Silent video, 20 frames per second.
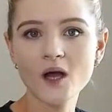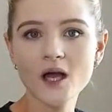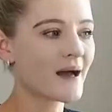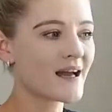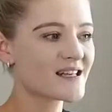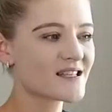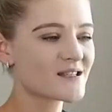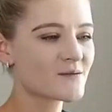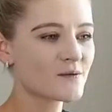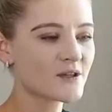I
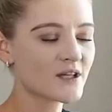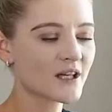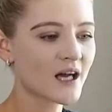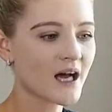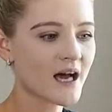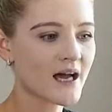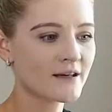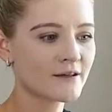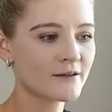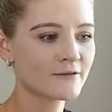just want to
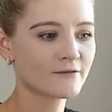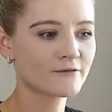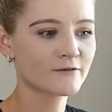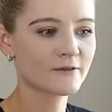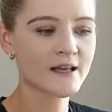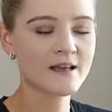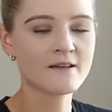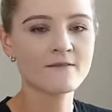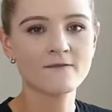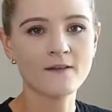kind of
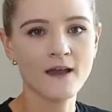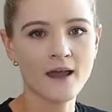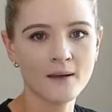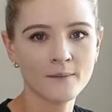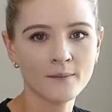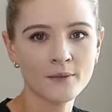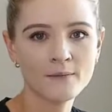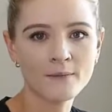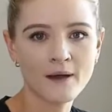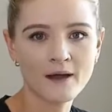
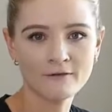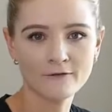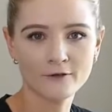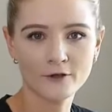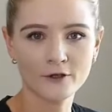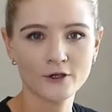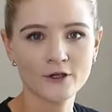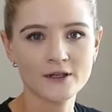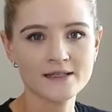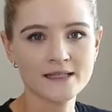revamp my
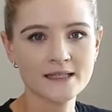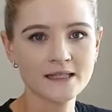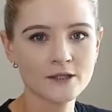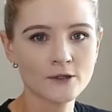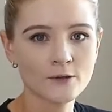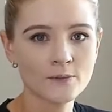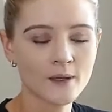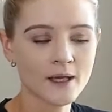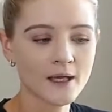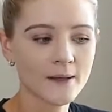photos a
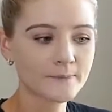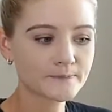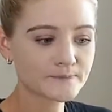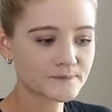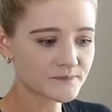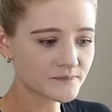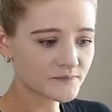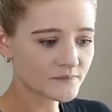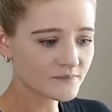little bit.